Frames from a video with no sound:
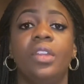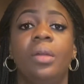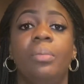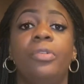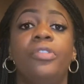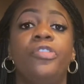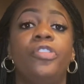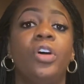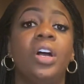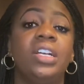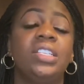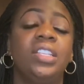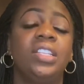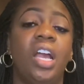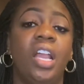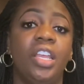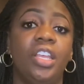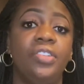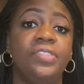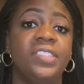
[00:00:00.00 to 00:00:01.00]
Before I
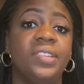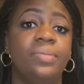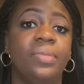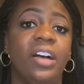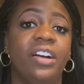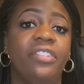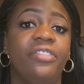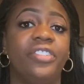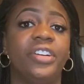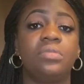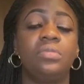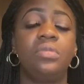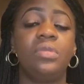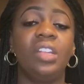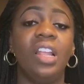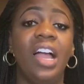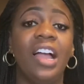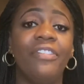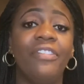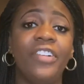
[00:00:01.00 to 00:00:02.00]
started using Buffer,
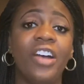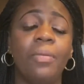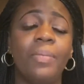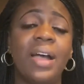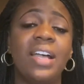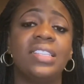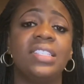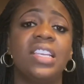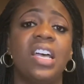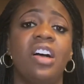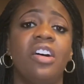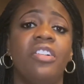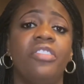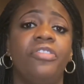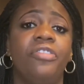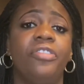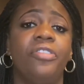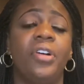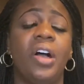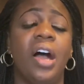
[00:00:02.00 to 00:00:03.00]
I found
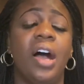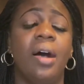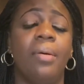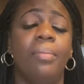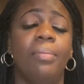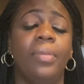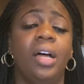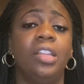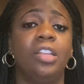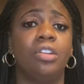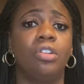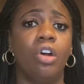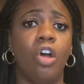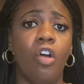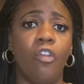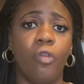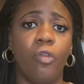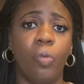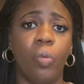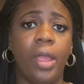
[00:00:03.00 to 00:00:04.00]
myself a little
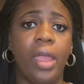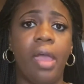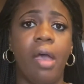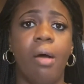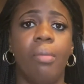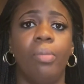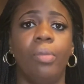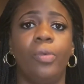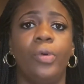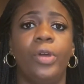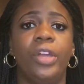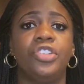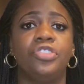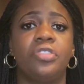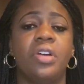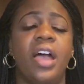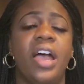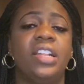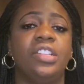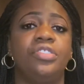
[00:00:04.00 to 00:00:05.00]
overwhelmed with
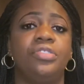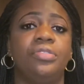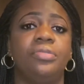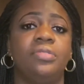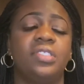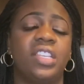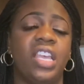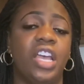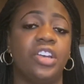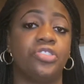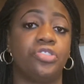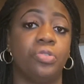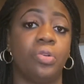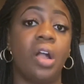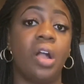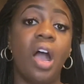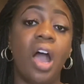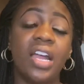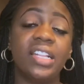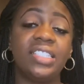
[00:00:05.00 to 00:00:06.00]
trying to schedule
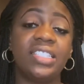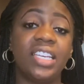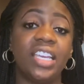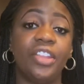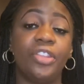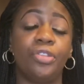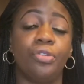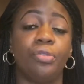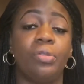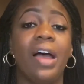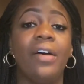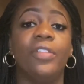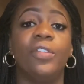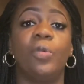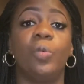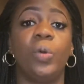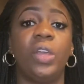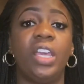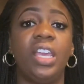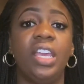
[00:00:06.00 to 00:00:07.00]
content throughout the
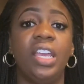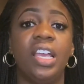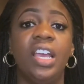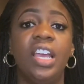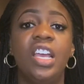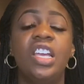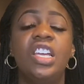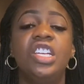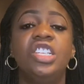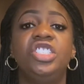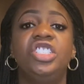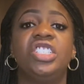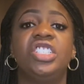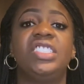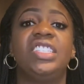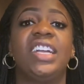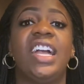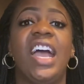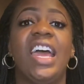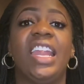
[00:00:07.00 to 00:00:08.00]
week just
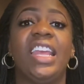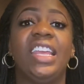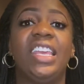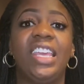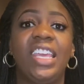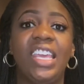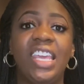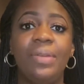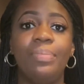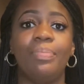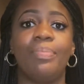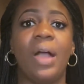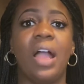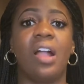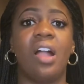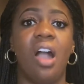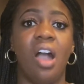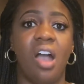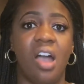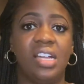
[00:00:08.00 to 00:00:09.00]
to kind of keep my
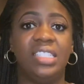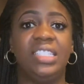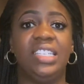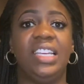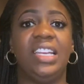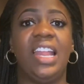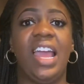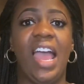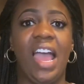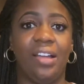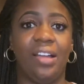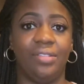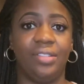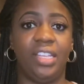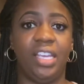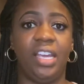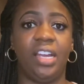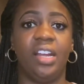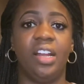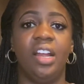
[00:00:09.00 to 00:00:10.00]
content out
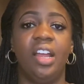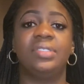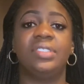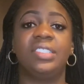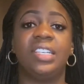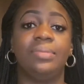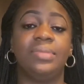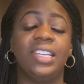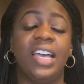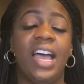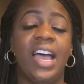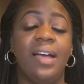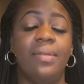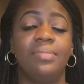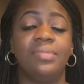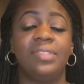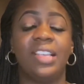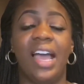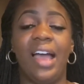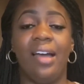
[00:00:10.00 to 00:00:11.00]
there.
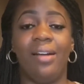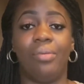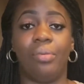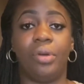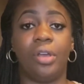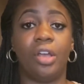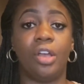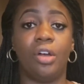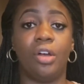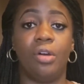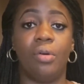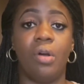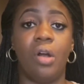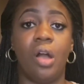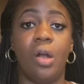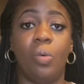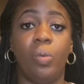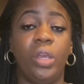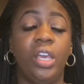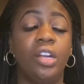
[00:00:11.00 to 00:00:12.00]
Sometimes I would go
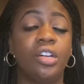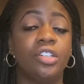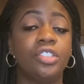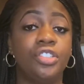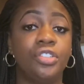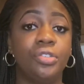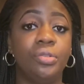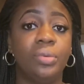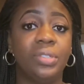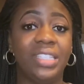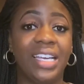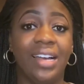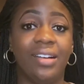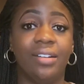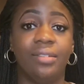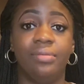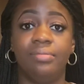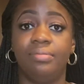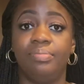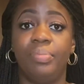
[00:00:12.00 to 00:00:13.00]
a week or two
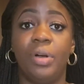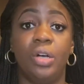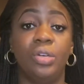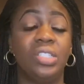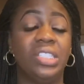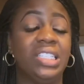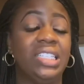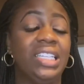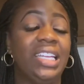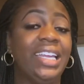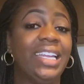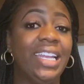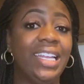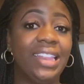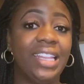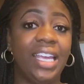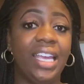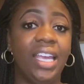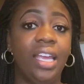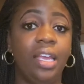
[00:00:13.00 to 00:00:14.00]
without posting
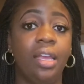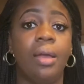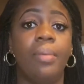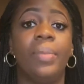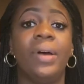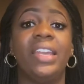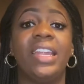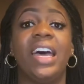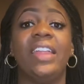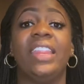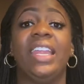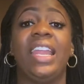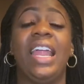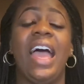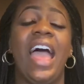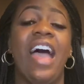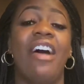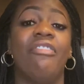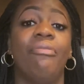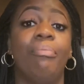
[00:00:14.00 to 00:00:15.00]
anything, but now that I
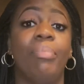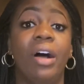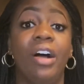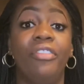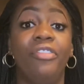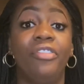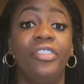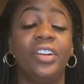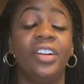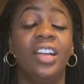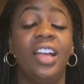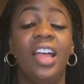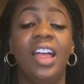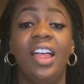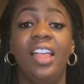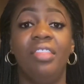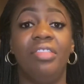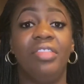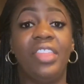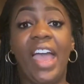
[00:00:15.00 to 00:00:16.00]
have Buffer,
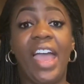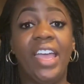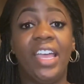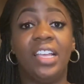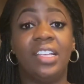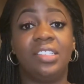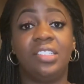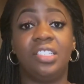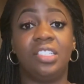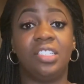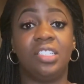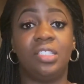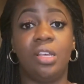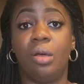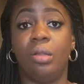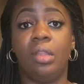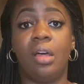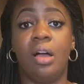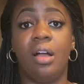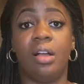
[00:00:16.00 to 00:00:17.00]
that is just
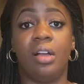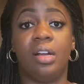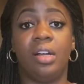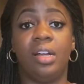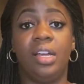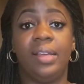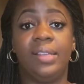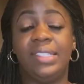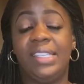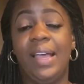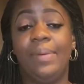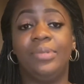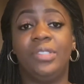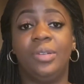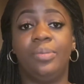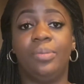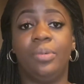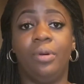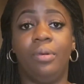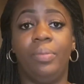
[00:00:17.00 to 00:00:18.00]
no longer
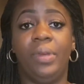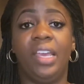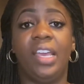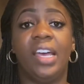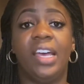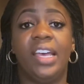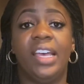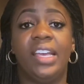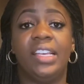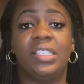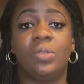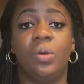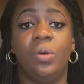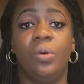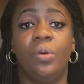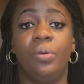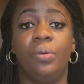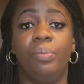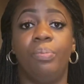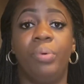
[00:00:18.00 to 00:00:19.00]
acceptable because
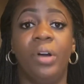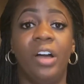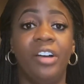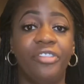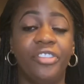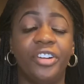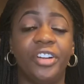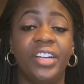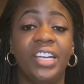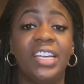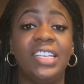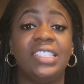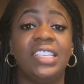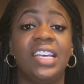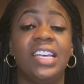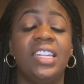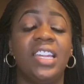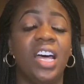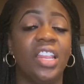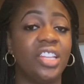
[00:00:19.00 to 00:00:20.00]
Buffer is
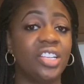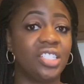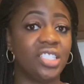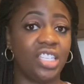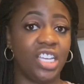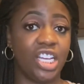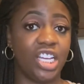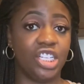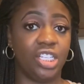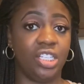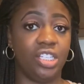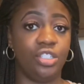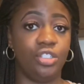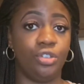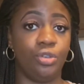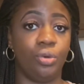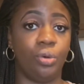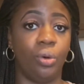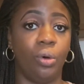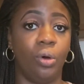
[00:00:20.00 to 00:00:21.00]
another scheduling
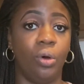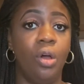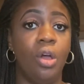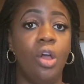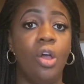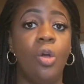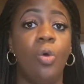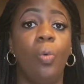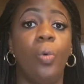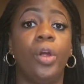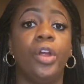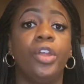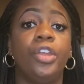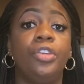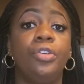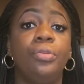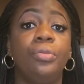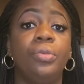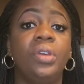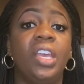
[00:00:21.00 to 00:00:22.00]
tool where
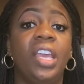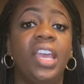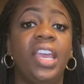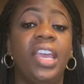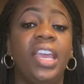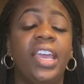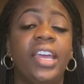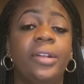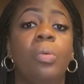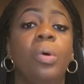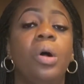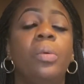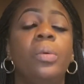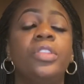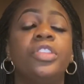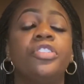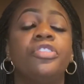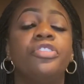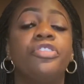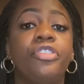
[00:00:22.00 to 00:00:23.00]
you can, well,
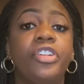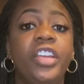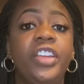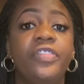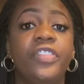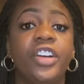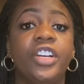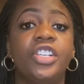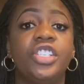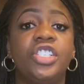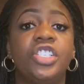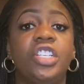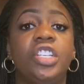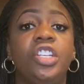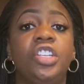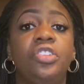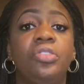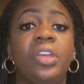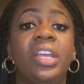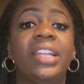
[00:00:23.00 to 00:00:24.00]
with the free
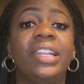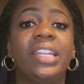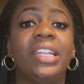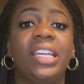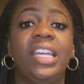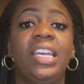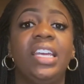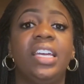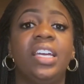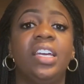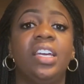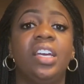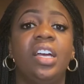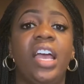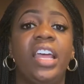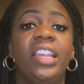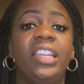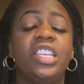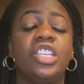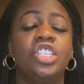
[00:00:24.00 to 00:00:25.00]
version, you can link
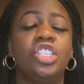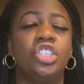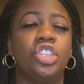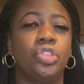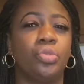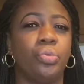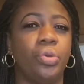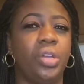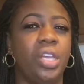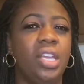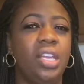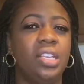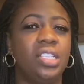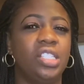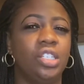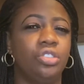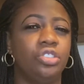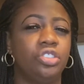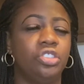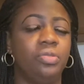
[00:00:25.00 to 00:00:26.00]
at least 3
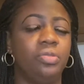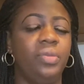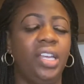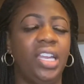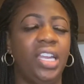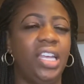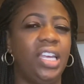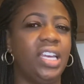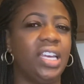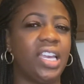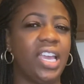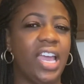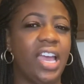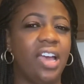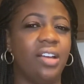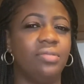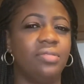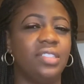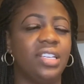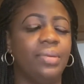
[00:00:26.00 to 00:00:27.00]
social media
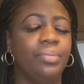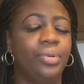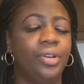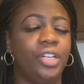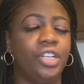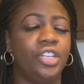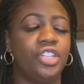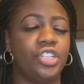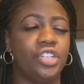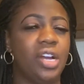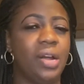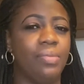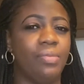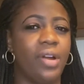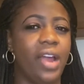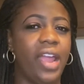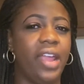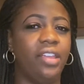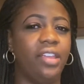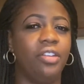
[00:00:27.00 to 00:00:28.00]
accounts. I'm pretty sure I'm
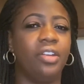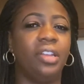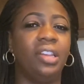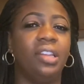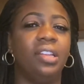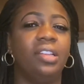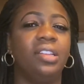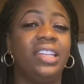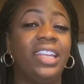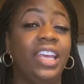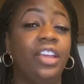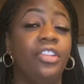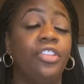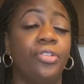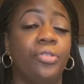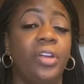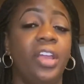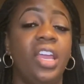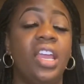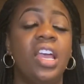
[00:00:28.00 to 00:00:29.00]
right. You can link
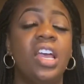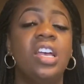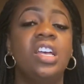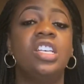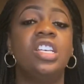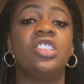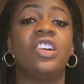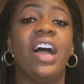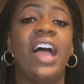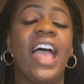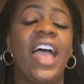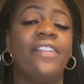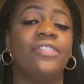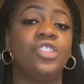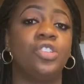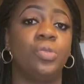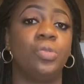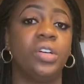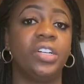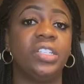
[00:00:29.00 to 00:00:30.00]
3. So I have
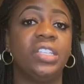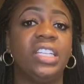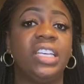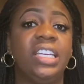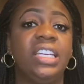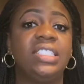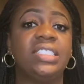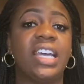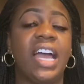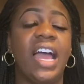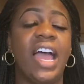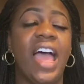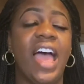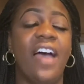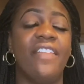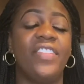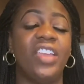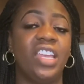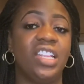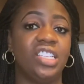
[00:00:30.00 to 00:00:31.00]
Twitter linked, I
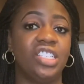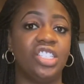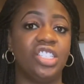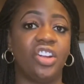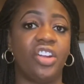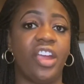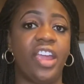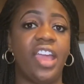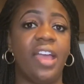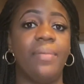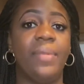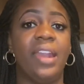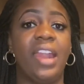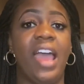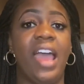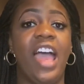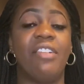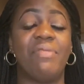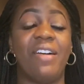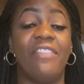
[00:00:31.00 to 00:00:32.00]
have Instagram, and
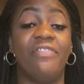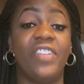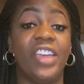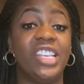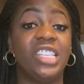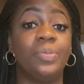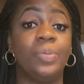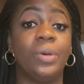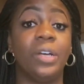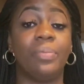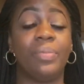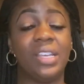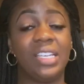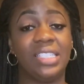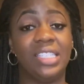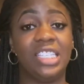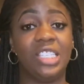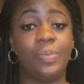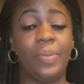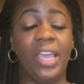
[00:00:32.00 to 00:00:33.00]
I have my Facebook
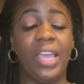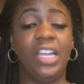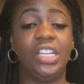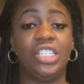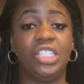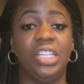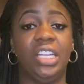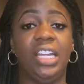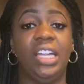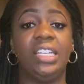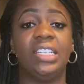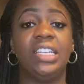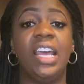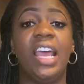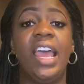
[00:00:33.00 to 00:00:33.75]
business page linked.